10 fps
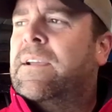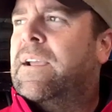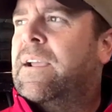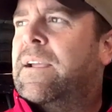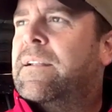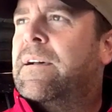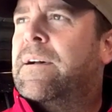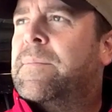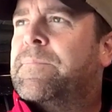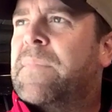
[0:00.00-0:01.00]
And
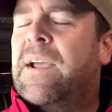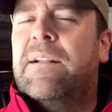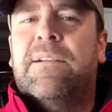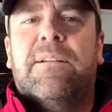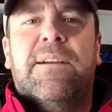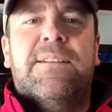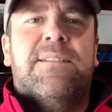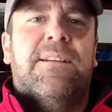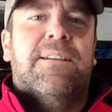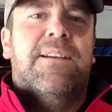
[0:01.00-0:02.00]
um, had a little
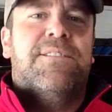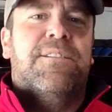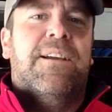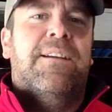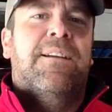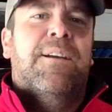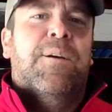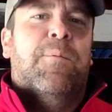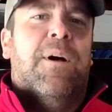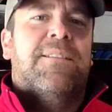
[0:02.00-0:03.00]
incident yesterday
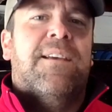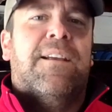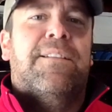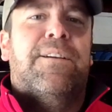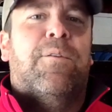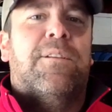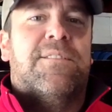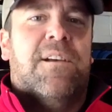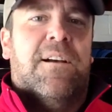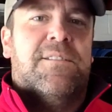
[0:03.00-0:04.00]
while taking the old
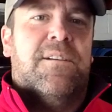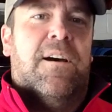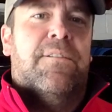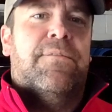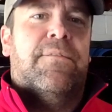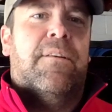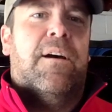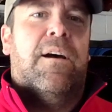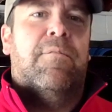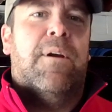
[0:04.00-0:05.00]
exhaust off,
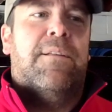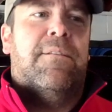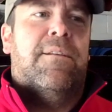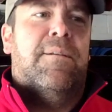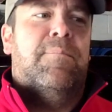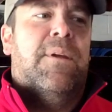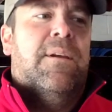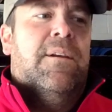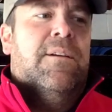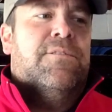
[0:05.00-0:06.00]
uh, rather than
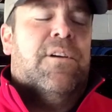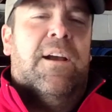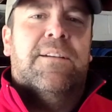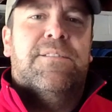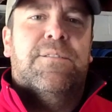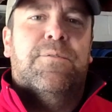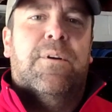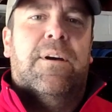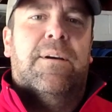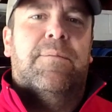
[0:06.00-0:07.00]
trying to
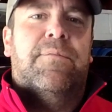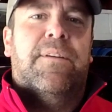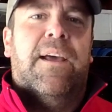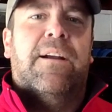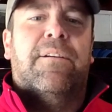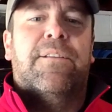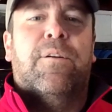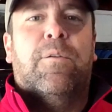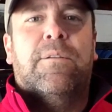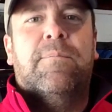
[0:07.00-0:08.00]
uh, finagle the
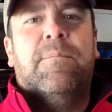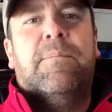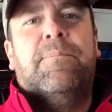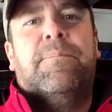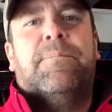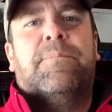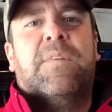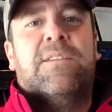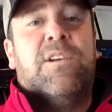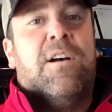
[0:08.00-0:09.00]
old
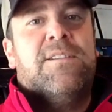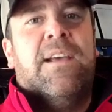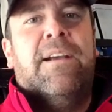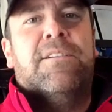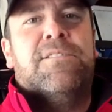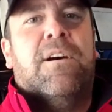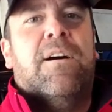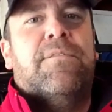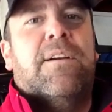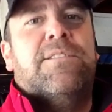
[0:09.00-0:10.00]
exhaust hangers
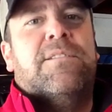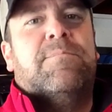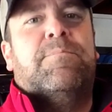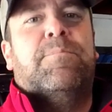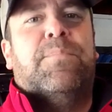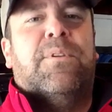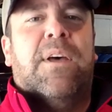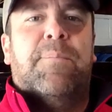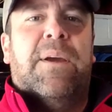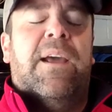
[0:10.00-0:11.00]
off. I just pulled
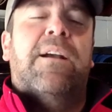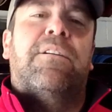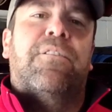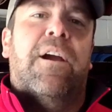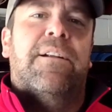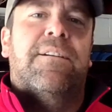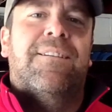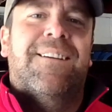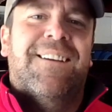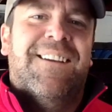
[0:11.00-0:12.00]
out my angle grinder
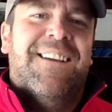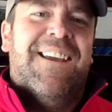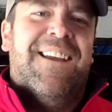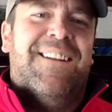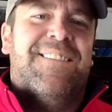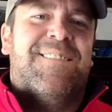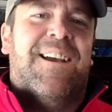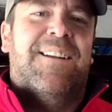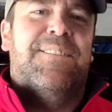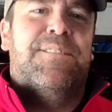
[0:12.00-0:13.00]
and
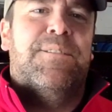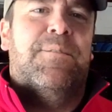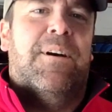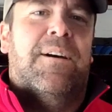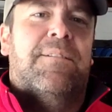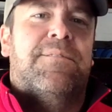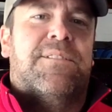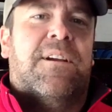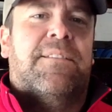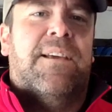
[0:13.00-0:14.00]
decided to uh,
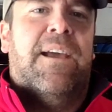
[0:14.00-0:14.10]
just cut the